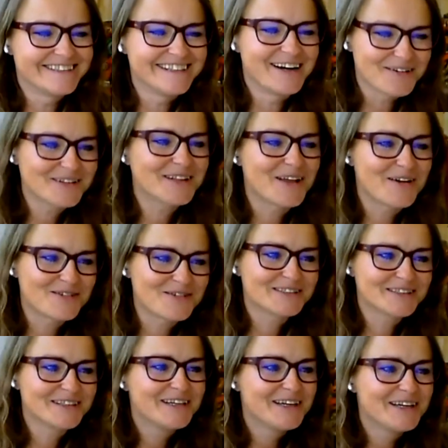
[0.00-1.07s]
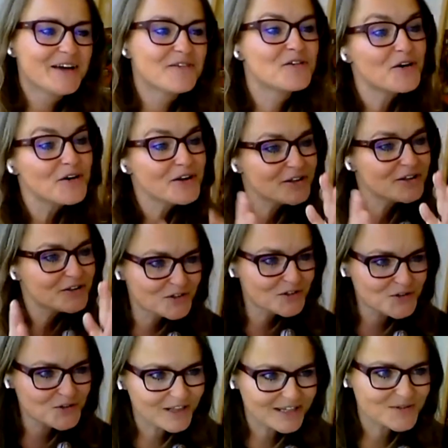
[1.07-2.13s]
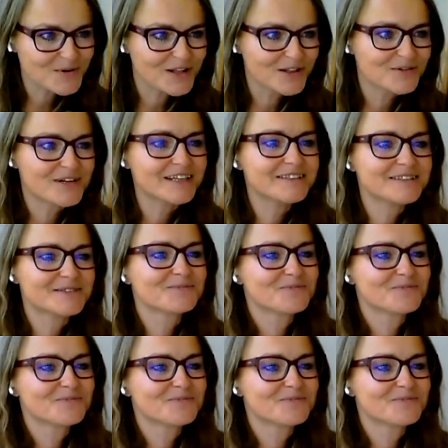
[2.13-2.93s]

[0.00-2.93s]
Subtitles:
I would love it. Very individual. Thank you so as much. Well, right?